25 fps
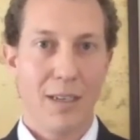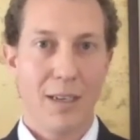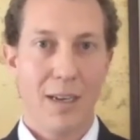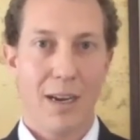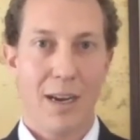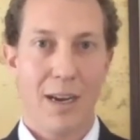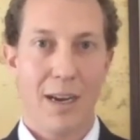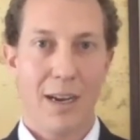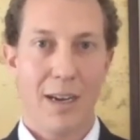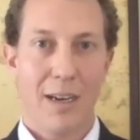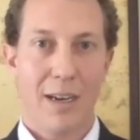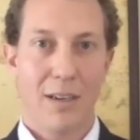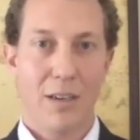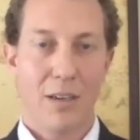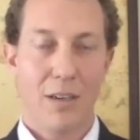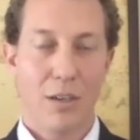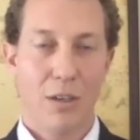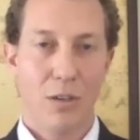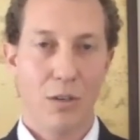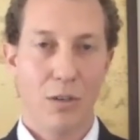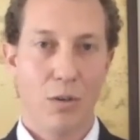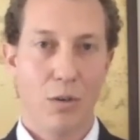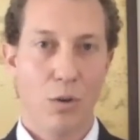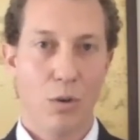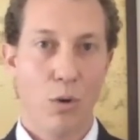And
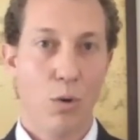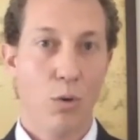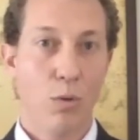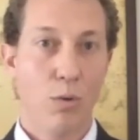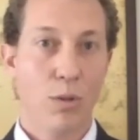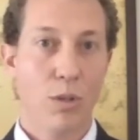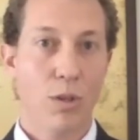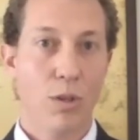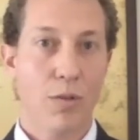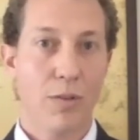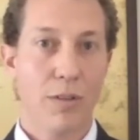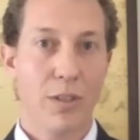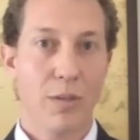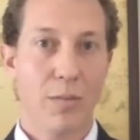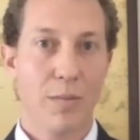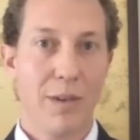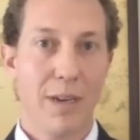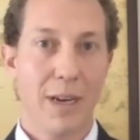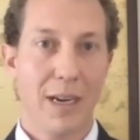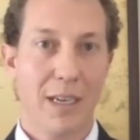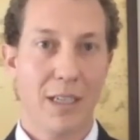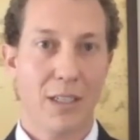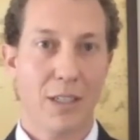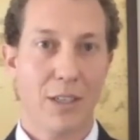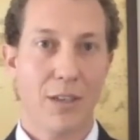who's going to be
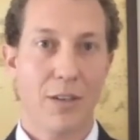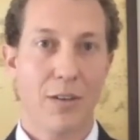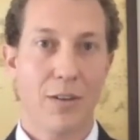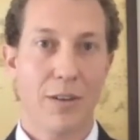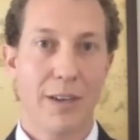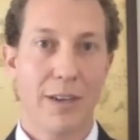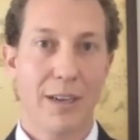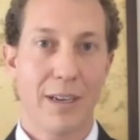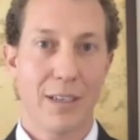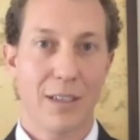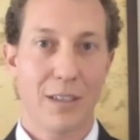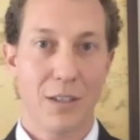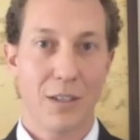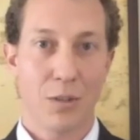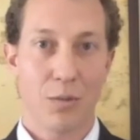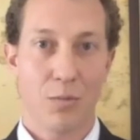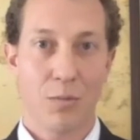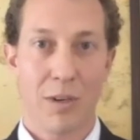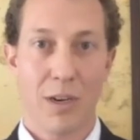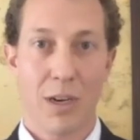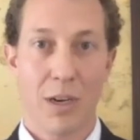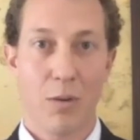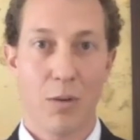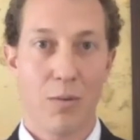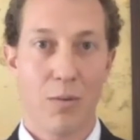executing it? Because
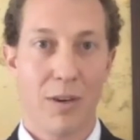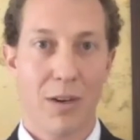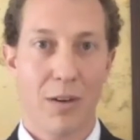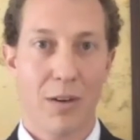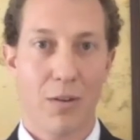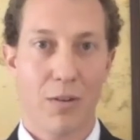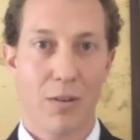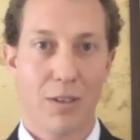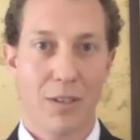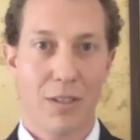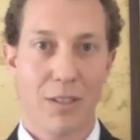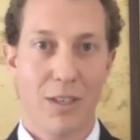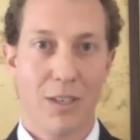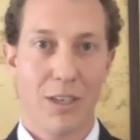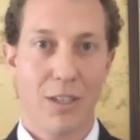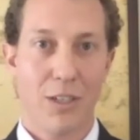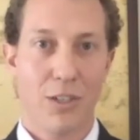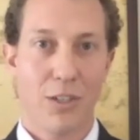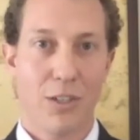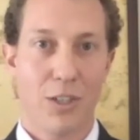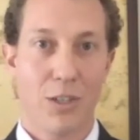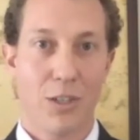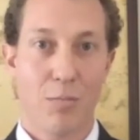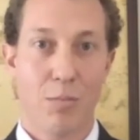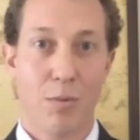we all want our
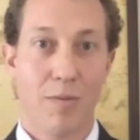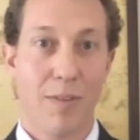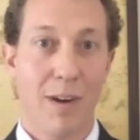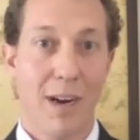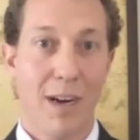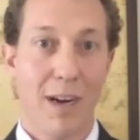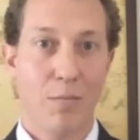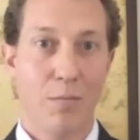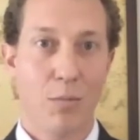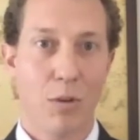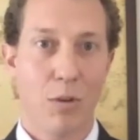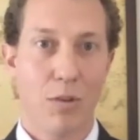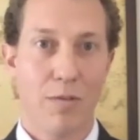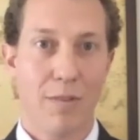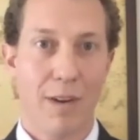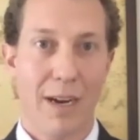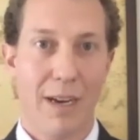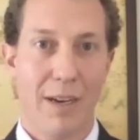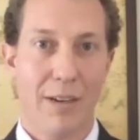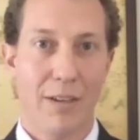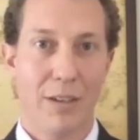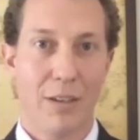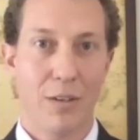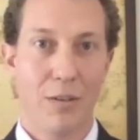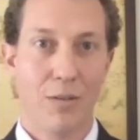organizations to provide more
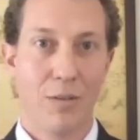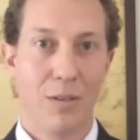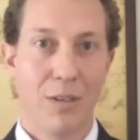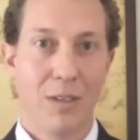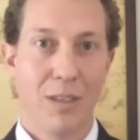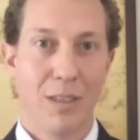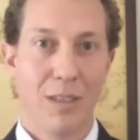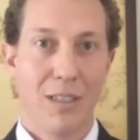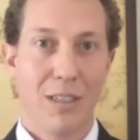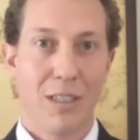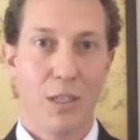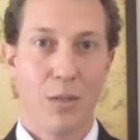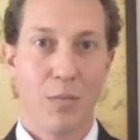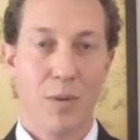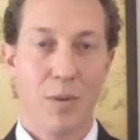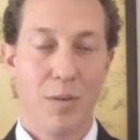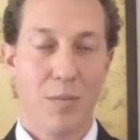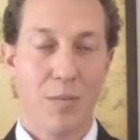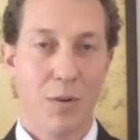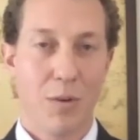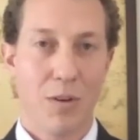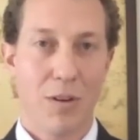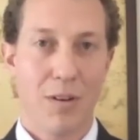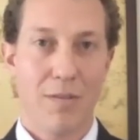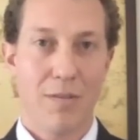value, to be
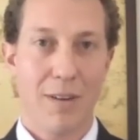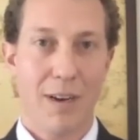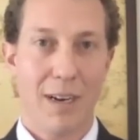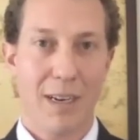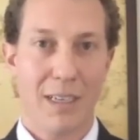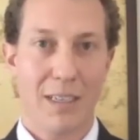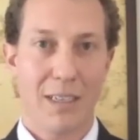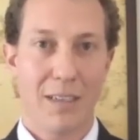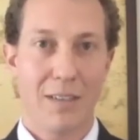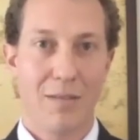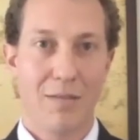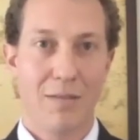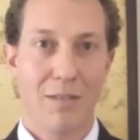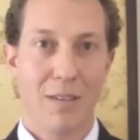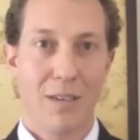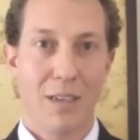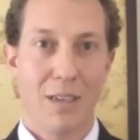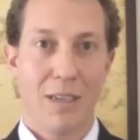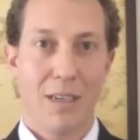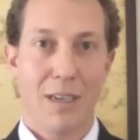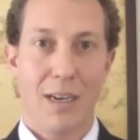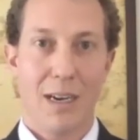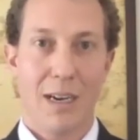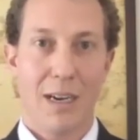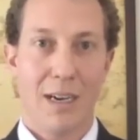more effective.
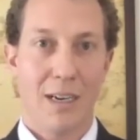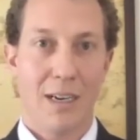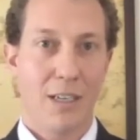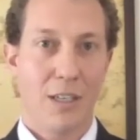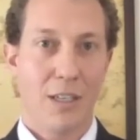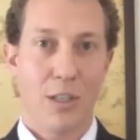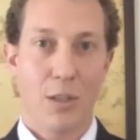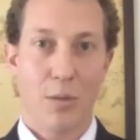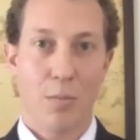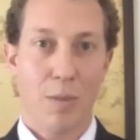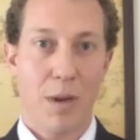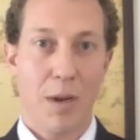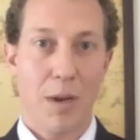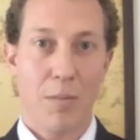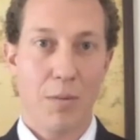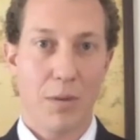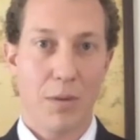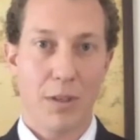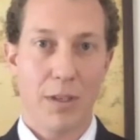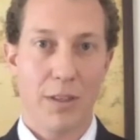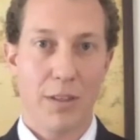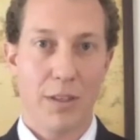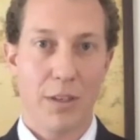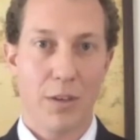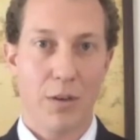And it's the
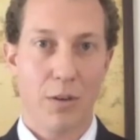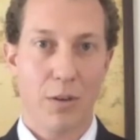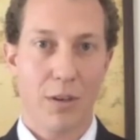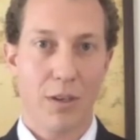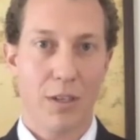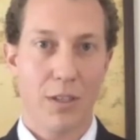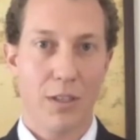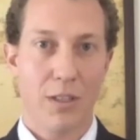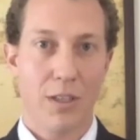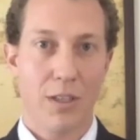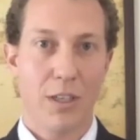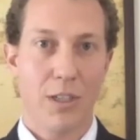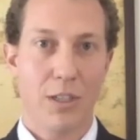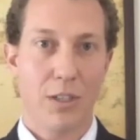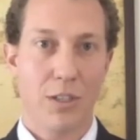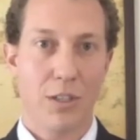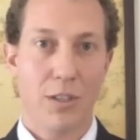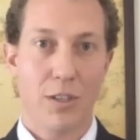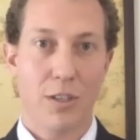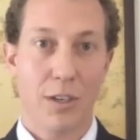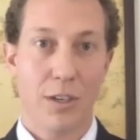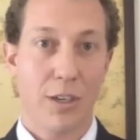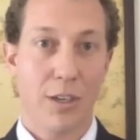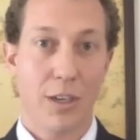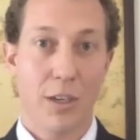people in the organizations
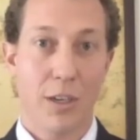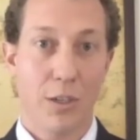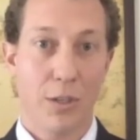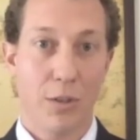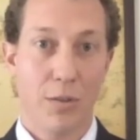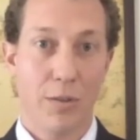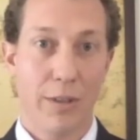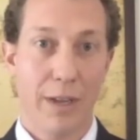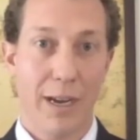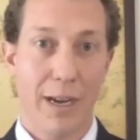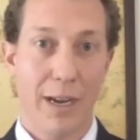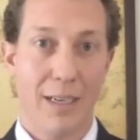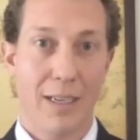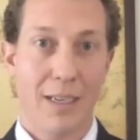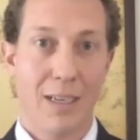that are going to do that.